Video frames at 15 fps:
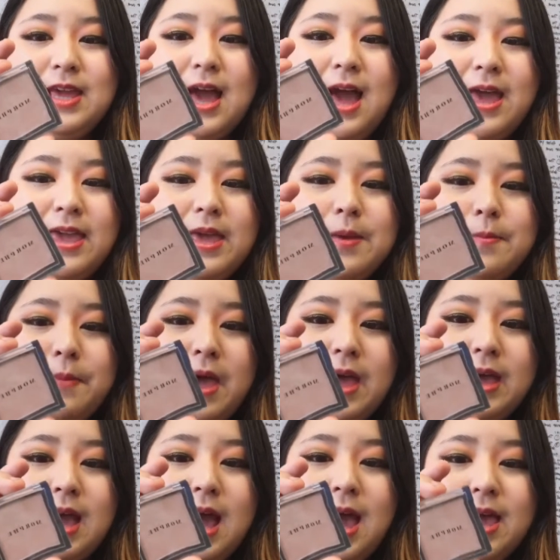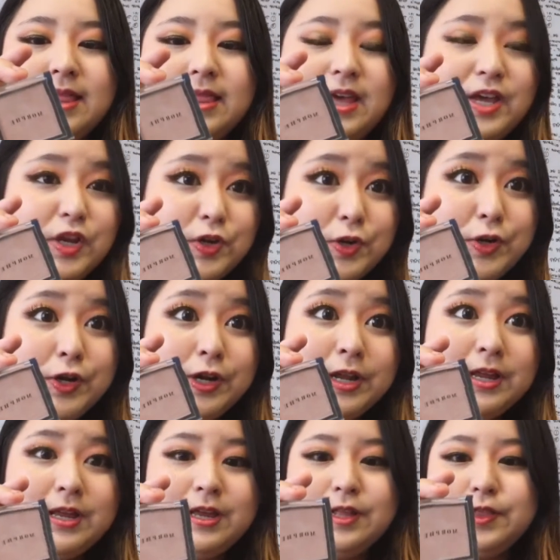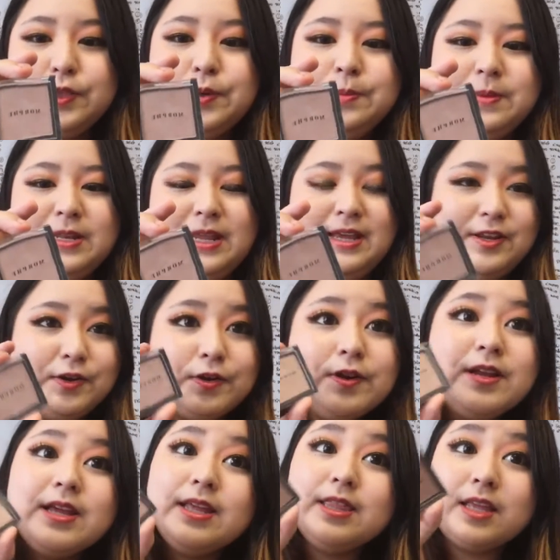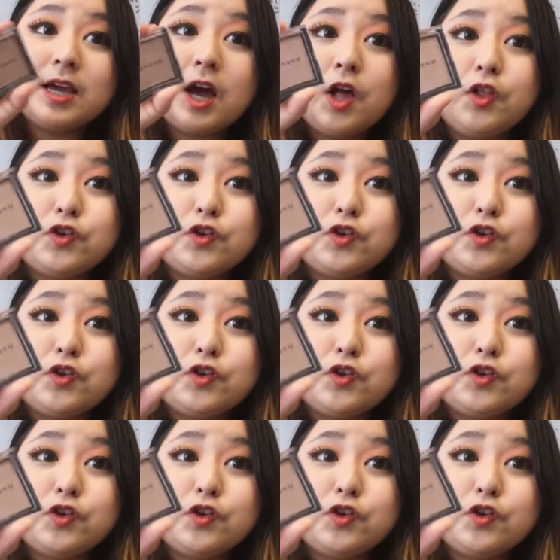High Impact Highlighter Illuminator in the color